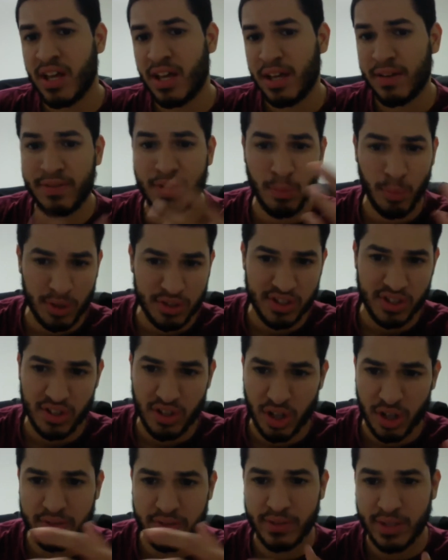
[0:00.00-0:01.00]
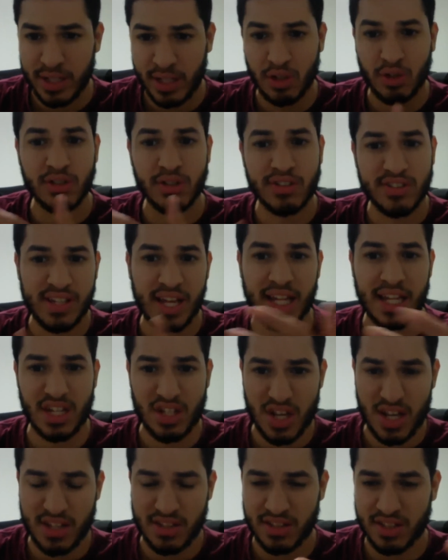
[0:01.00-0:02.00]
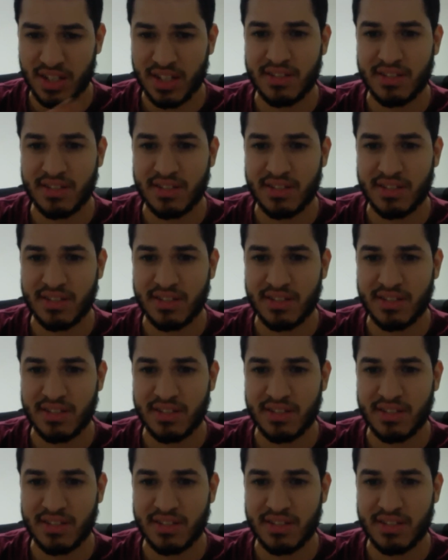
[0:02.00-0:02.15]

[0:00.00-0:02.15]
if he wasn't nerfed, he could stand a chance